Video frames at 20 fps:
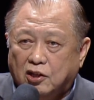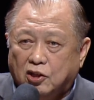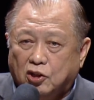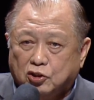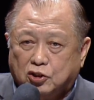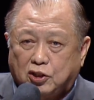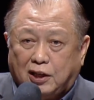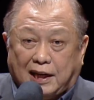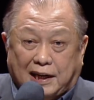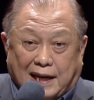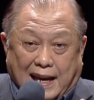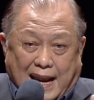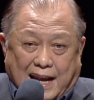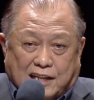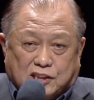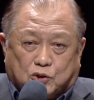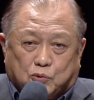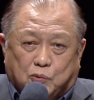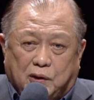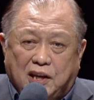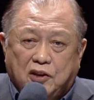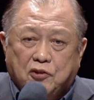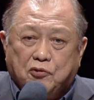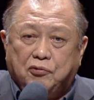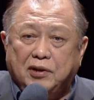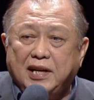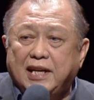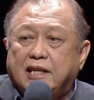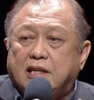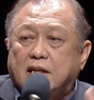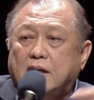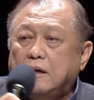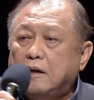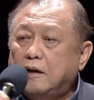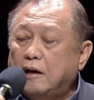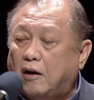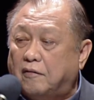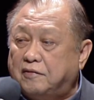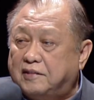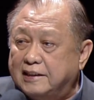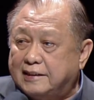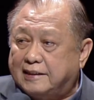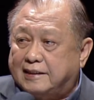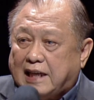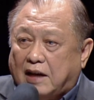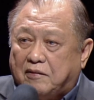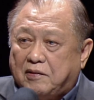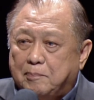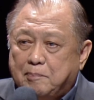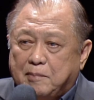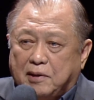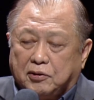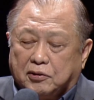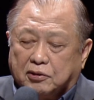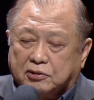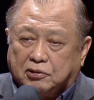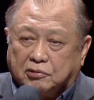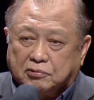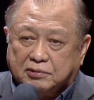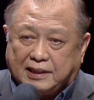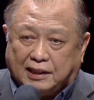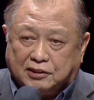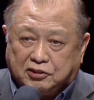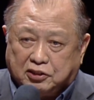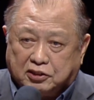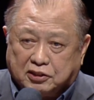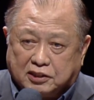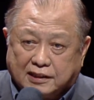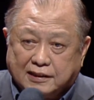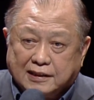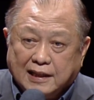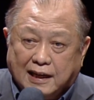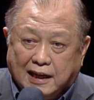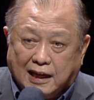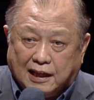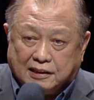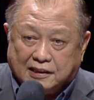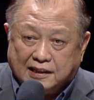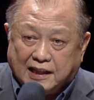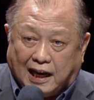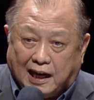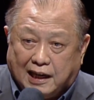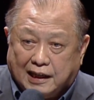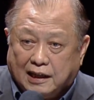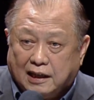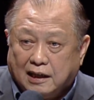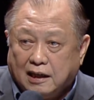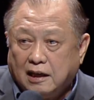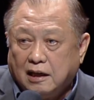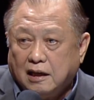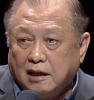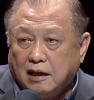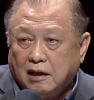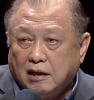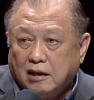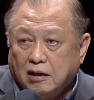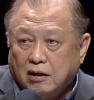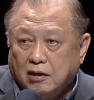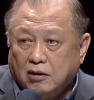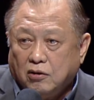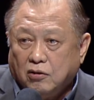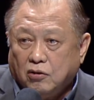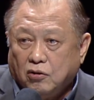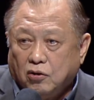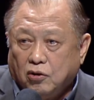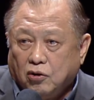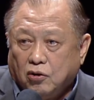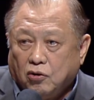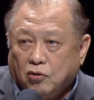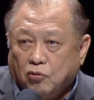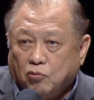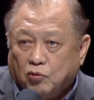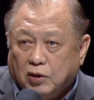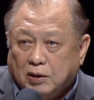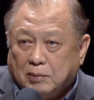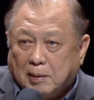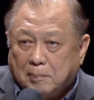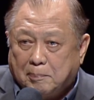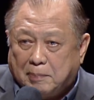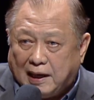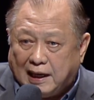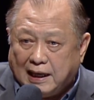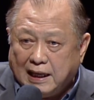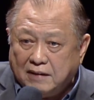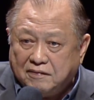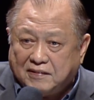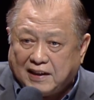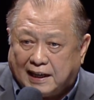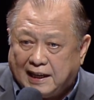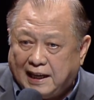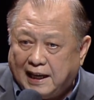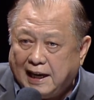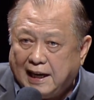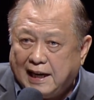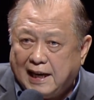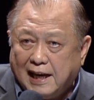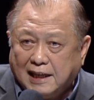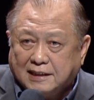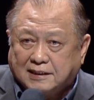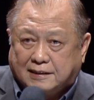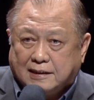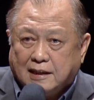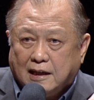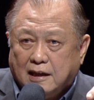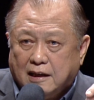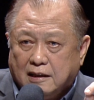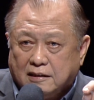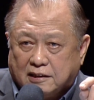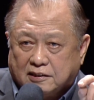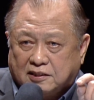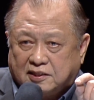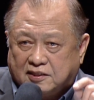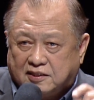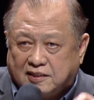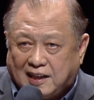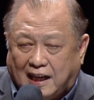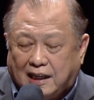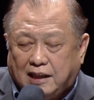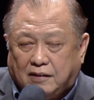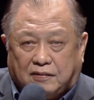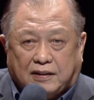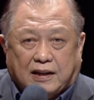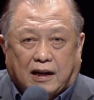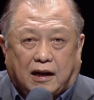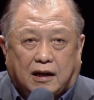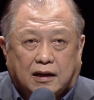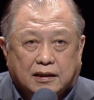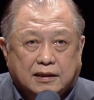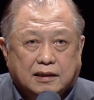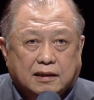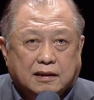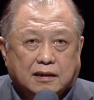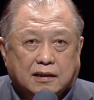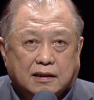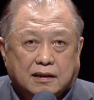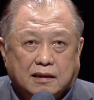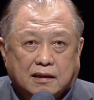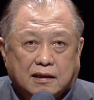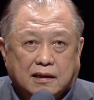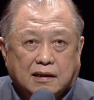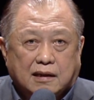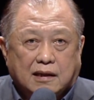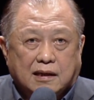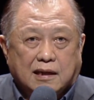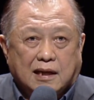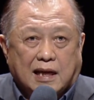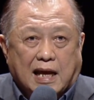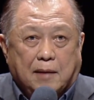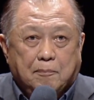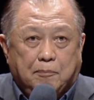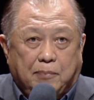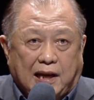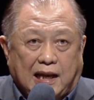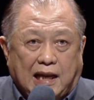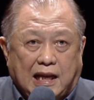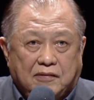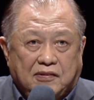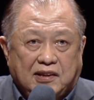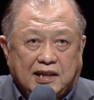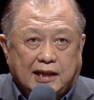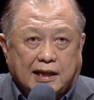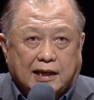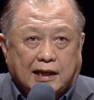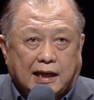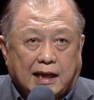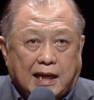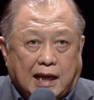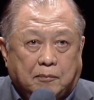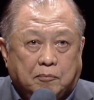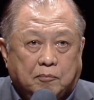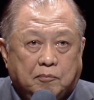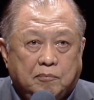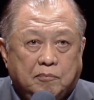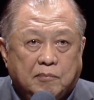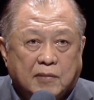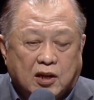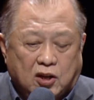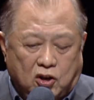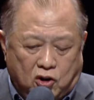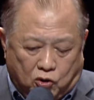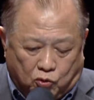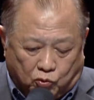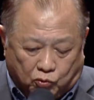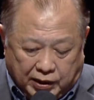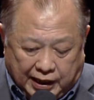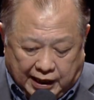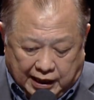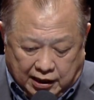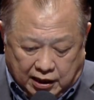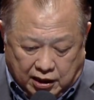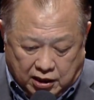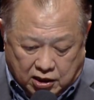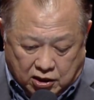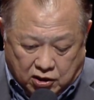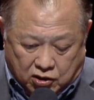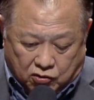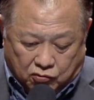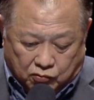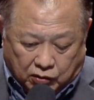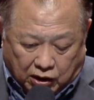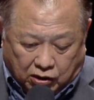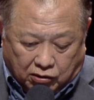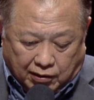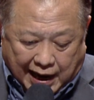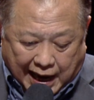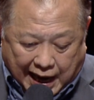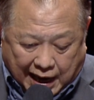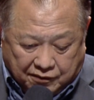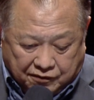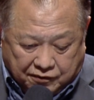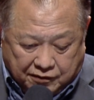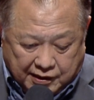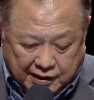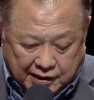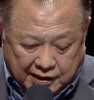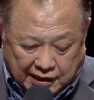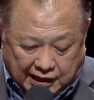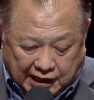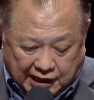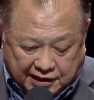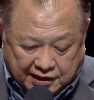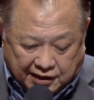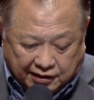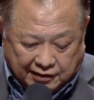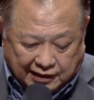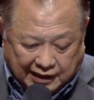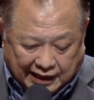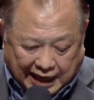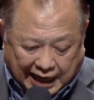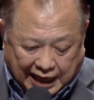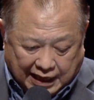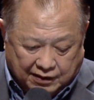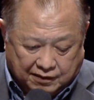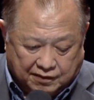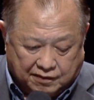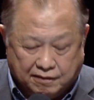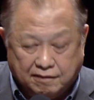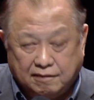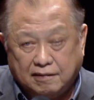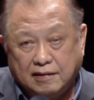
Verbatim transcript: So that as we read of these seven miracles that Jesus had done, we will believe that He is the Son of God. And believing in Him, we will have eternal life.